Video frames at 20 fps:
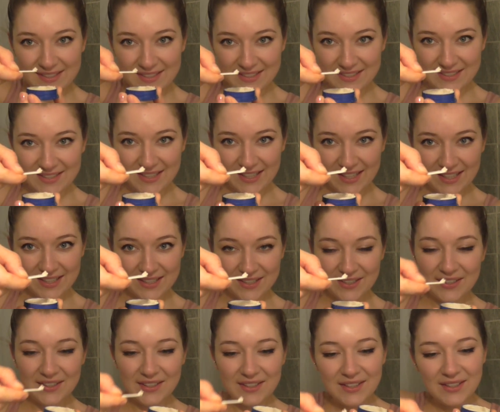this thing
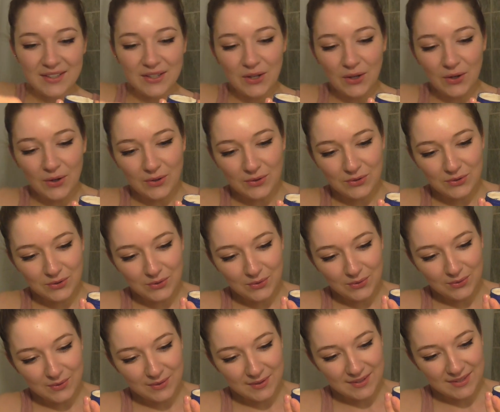
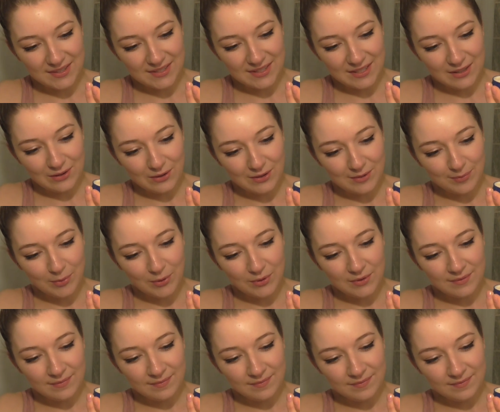onto this little
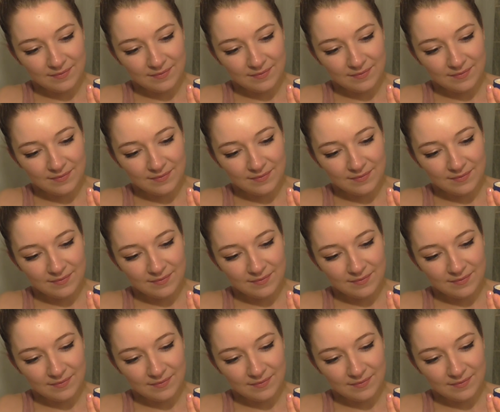spoon,